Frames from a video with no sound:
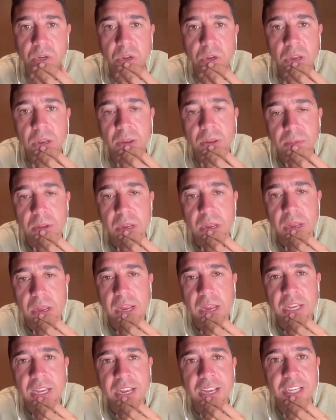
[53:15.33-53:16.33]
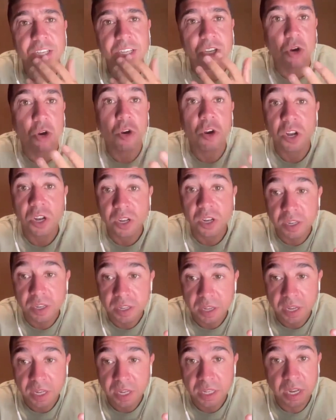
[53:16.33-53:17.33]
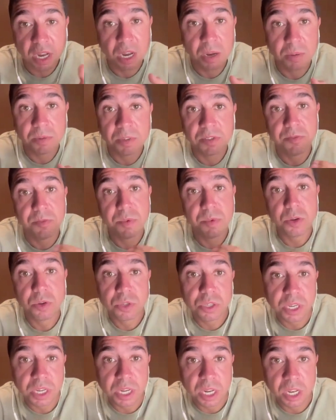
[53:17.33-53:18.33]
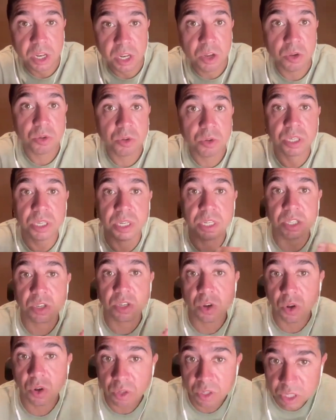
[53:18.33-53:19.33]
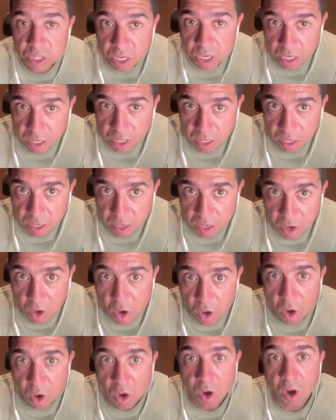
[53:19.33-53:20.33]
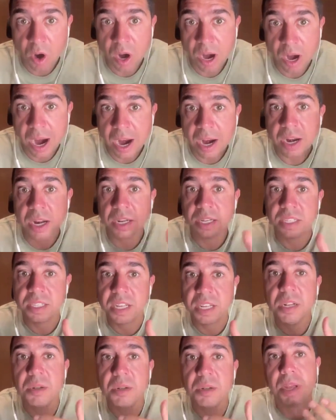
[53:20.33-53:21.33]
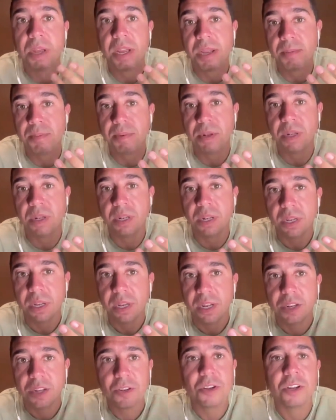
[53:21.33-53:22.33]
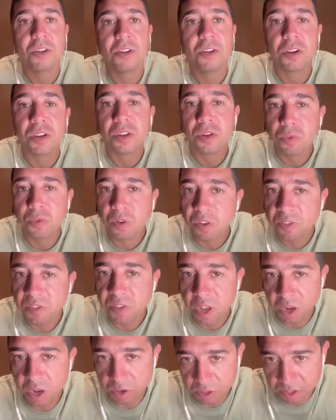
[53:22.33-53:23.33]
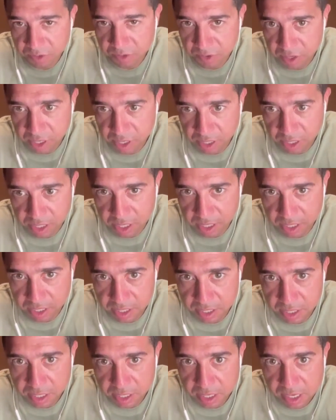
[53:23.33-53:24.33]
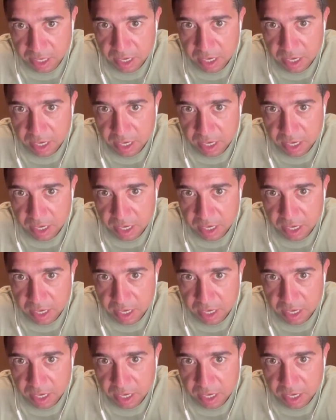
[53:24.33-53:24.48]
Like, is Ireland, in terms of music, losing its culture, or are there still people? Like, look at the Wolf Tones, for instance.